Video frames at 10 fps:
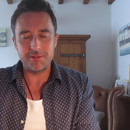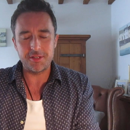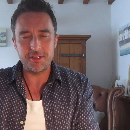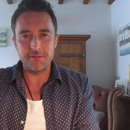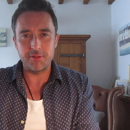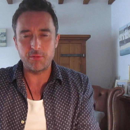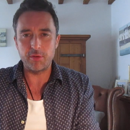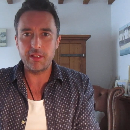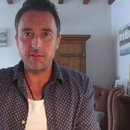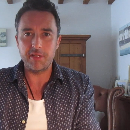So today we've got a
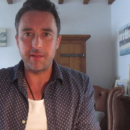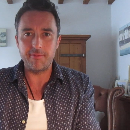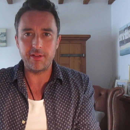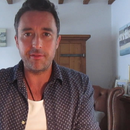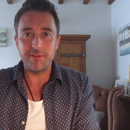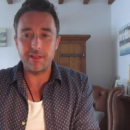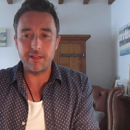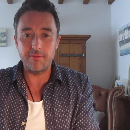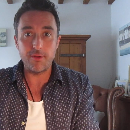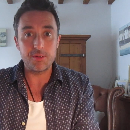weekly reading for you for
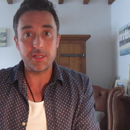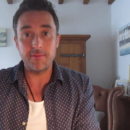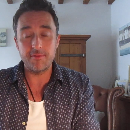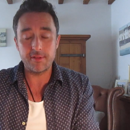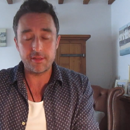the 14th